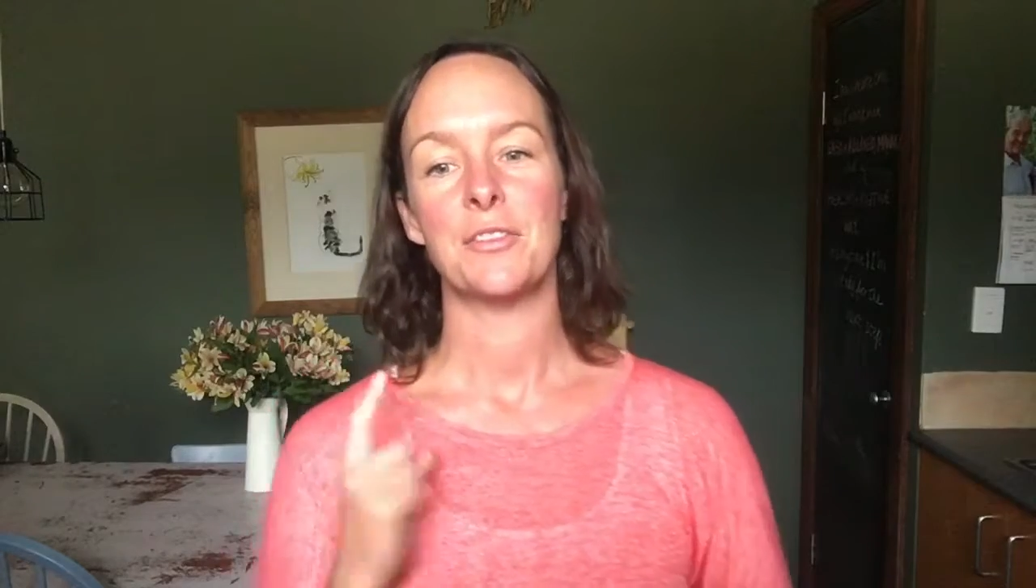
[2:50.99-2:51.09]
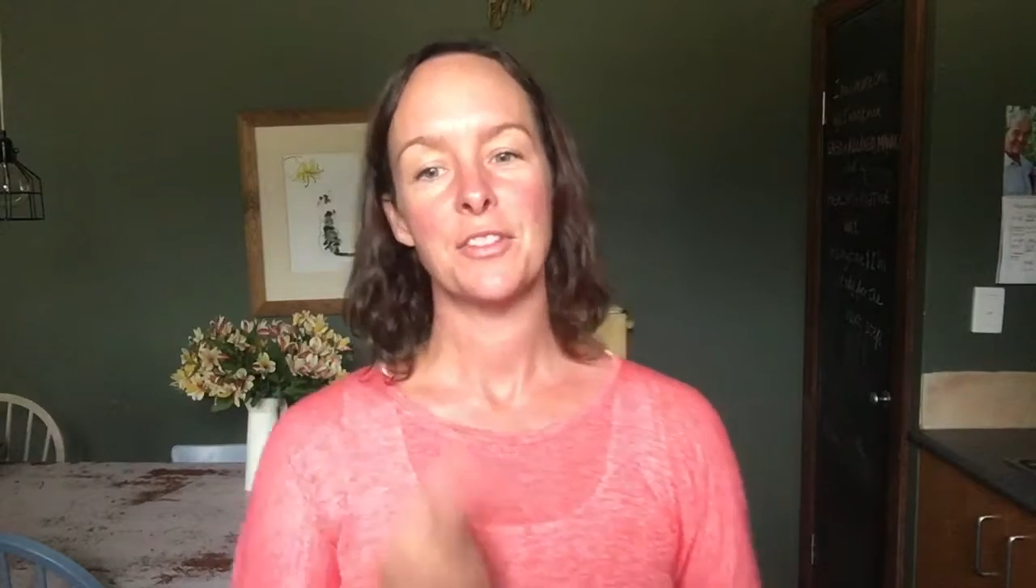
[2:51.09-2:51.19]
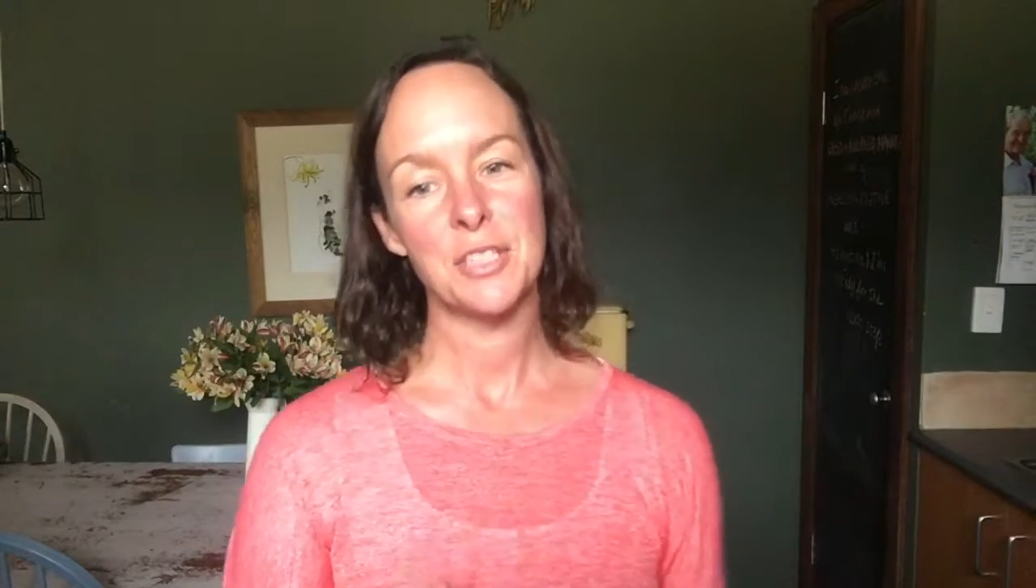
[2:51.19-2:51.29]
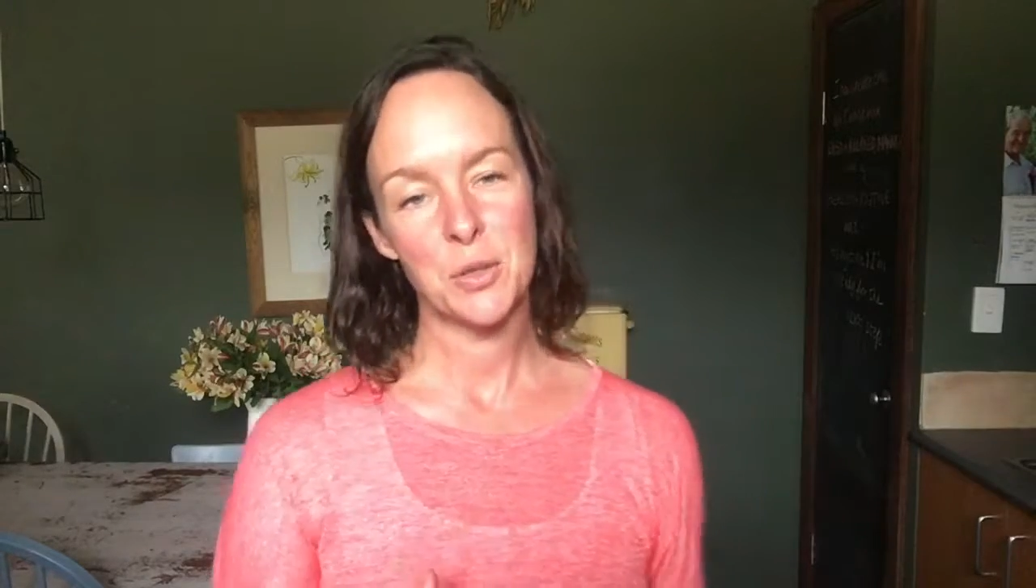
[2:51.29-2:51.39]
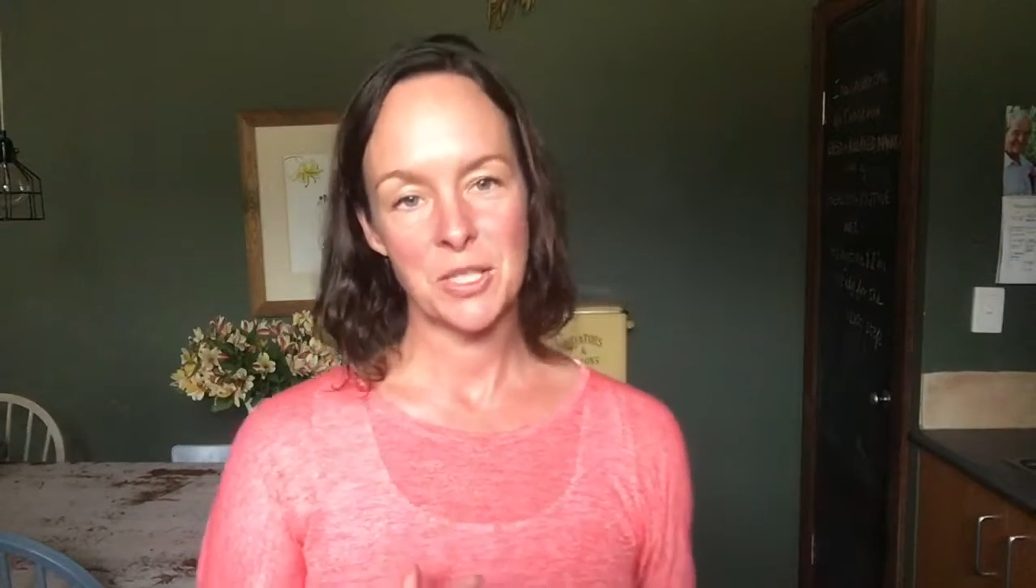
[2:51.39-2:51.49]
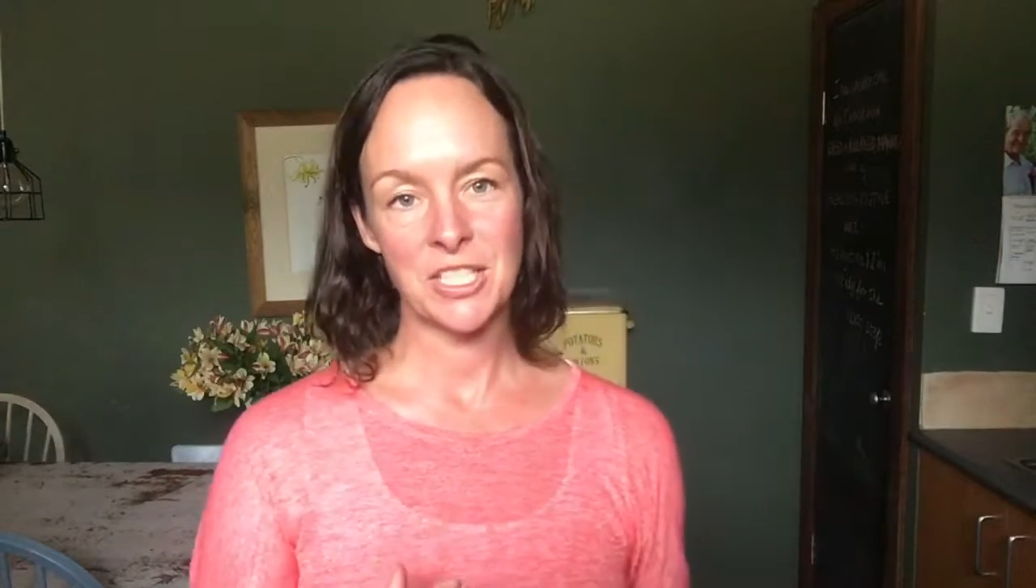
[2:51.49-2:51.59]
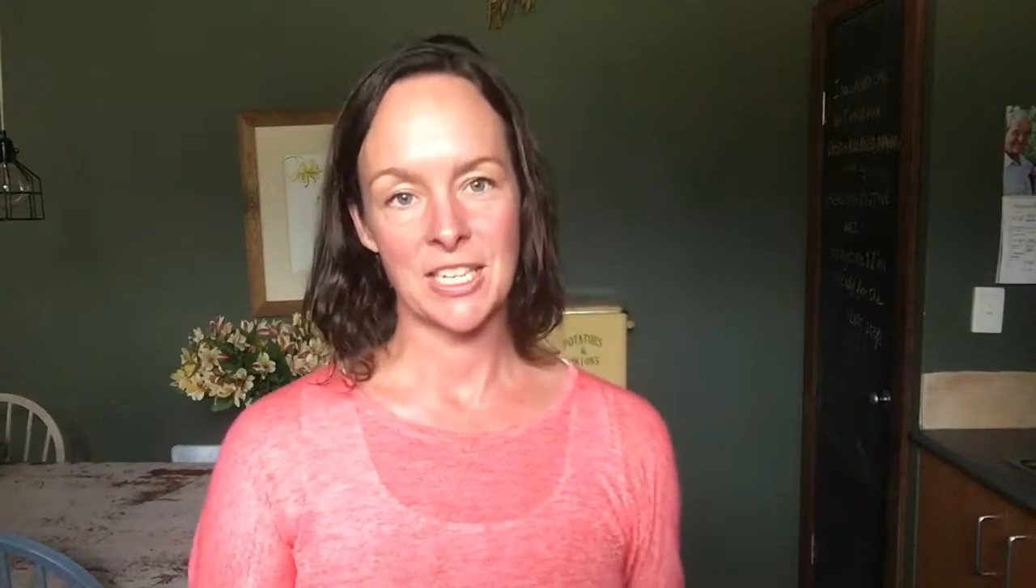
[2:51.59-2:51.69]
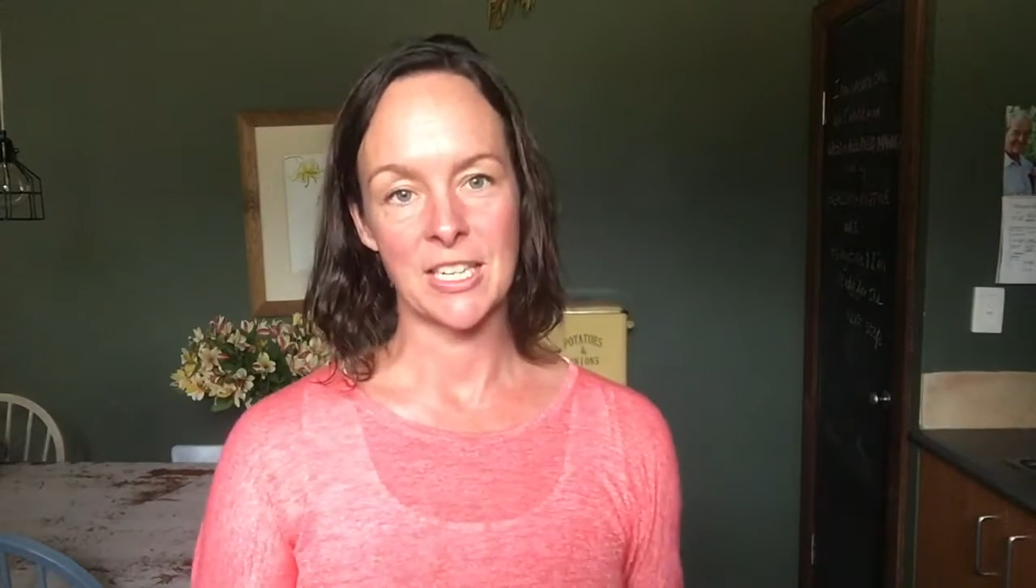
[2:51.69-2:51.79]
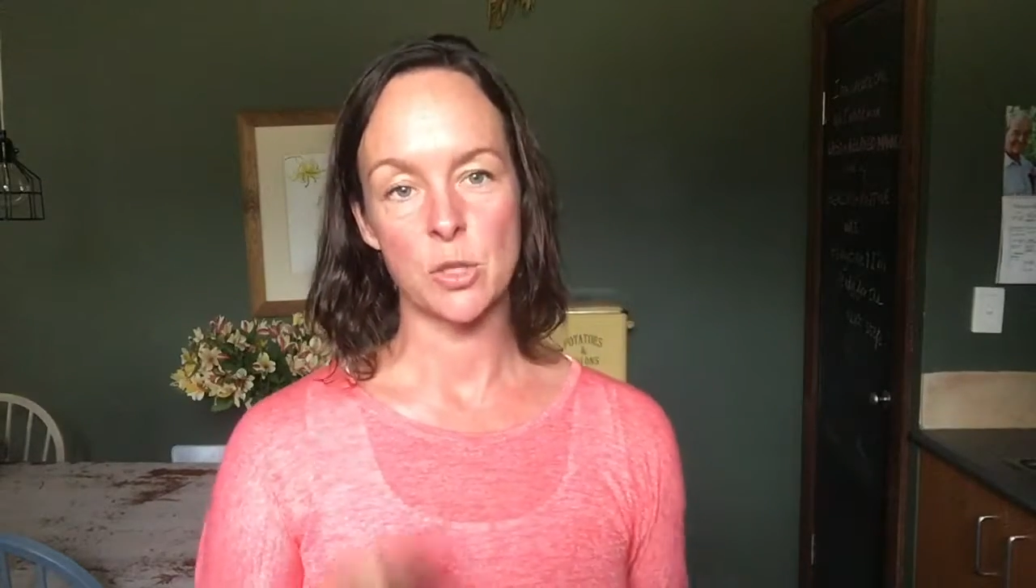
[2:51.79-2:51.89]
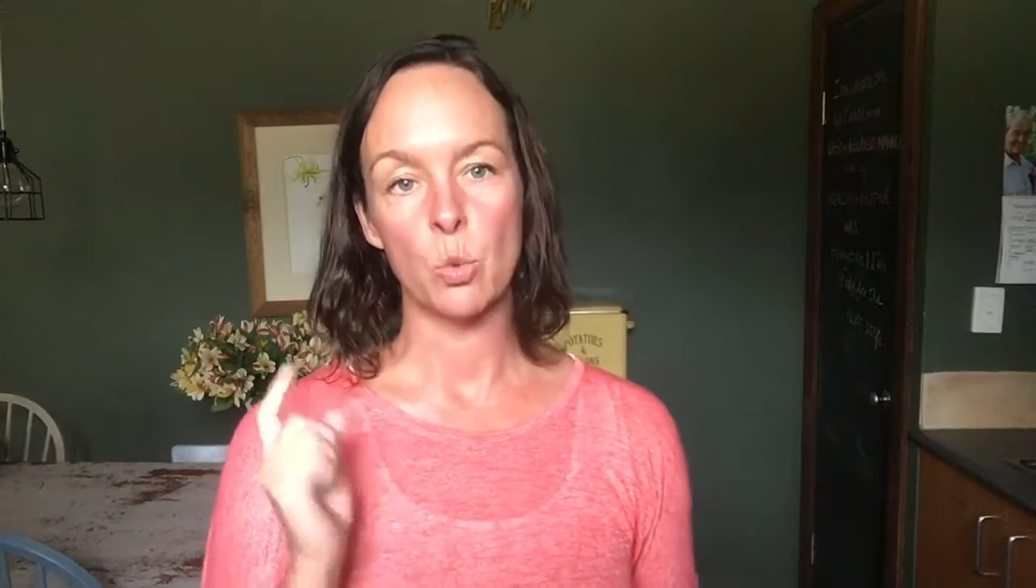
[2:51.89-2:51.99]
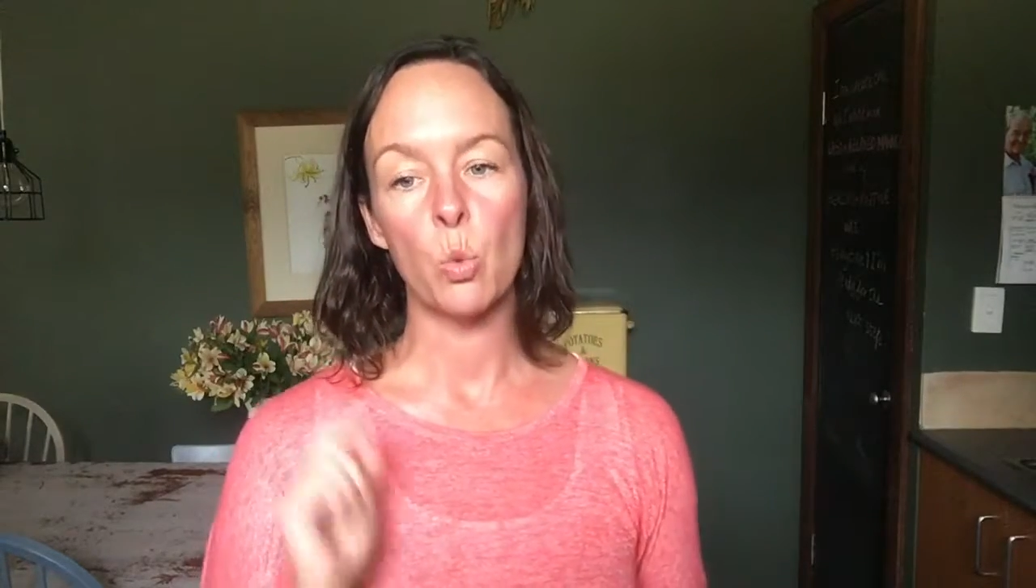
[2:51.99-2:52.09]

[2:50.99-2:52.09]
the first question is,